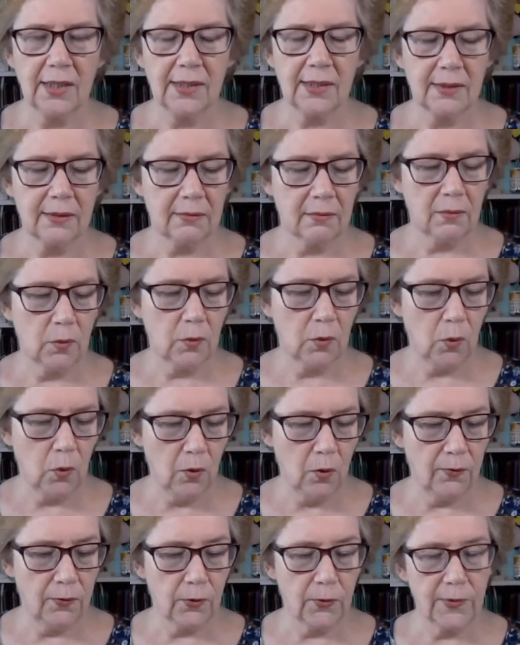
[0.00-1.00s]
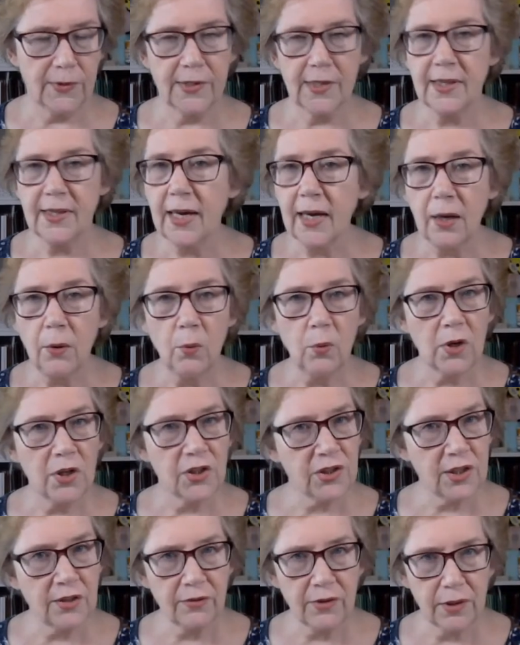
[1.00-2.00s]
is awful. So they get
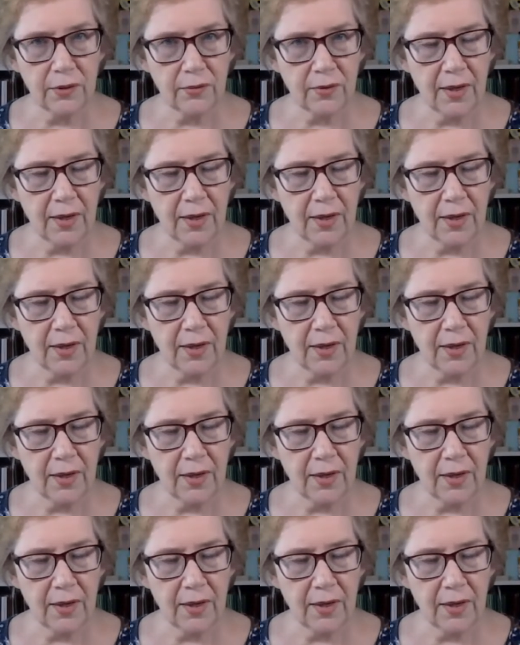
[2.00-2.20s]
washed every